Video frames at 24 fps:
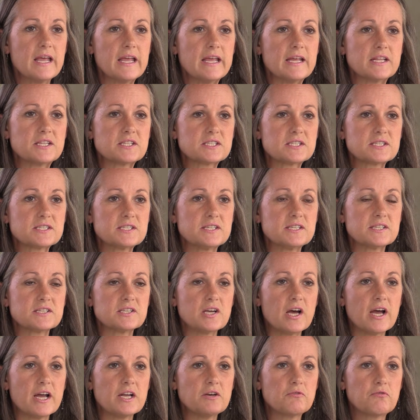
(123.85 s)
It's
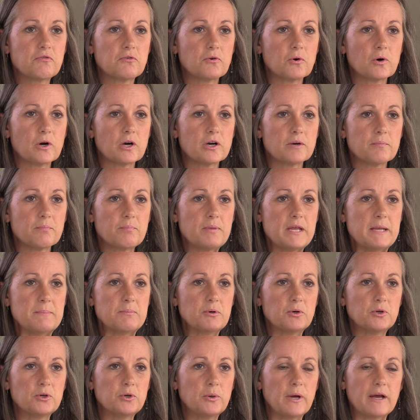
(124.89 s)
designed for
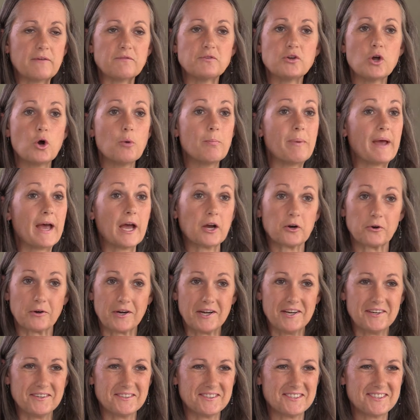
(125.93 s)
people who have no
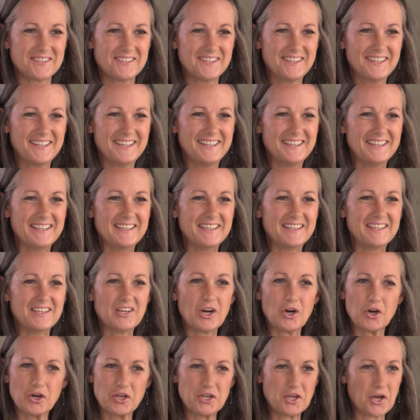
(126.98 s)
background in
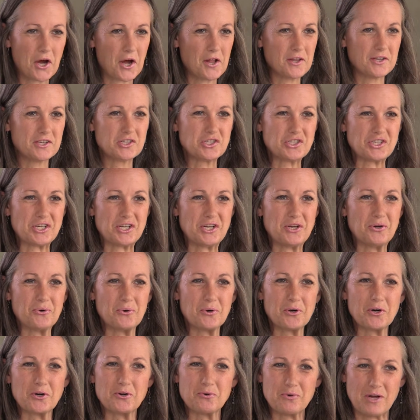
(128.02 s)
archaeology
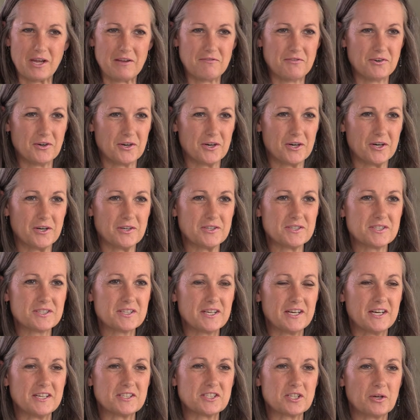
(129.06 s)
or graveyards.
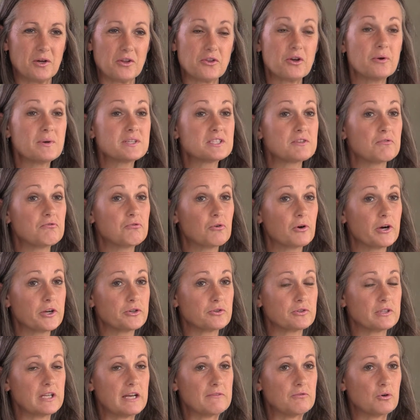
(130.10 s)
So although it's a
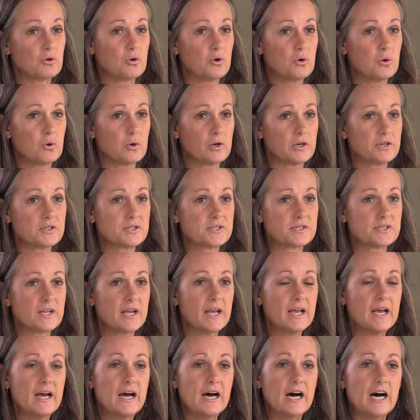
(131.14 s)
400-level course,
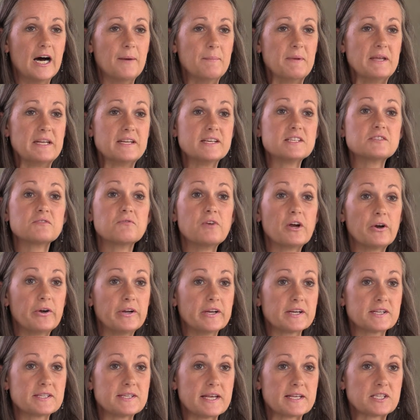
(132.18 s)
it is
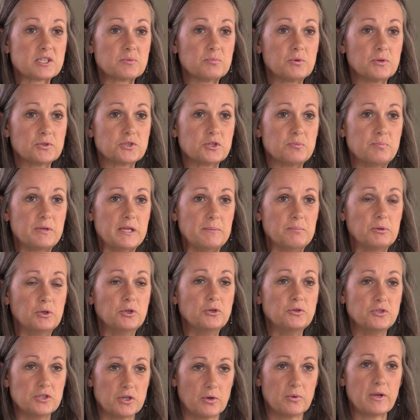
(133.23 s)
very accessible to people
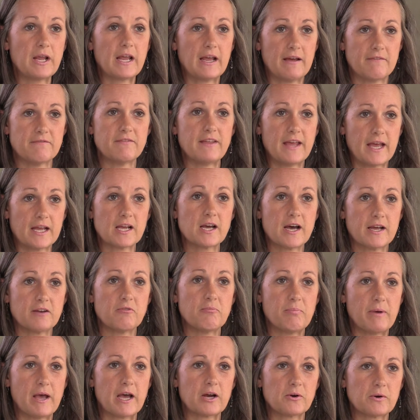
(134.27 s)
who don't have that kind
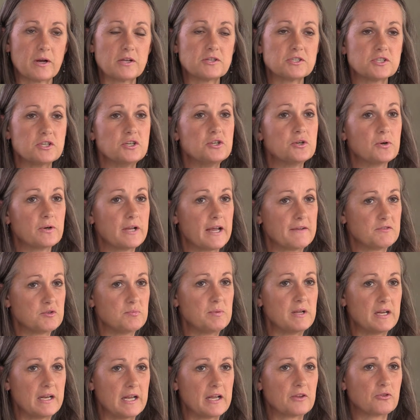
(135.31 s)
of background, so you don't have to
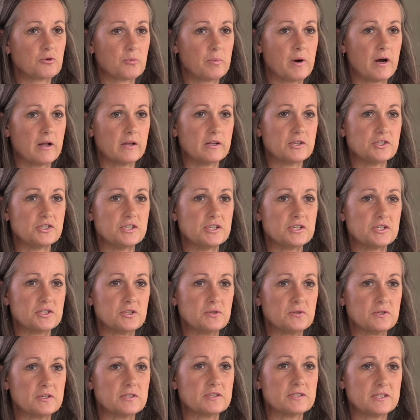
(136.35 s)
be an anthropology
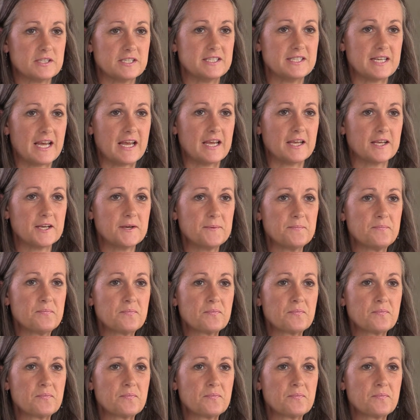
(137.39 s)
student to take it.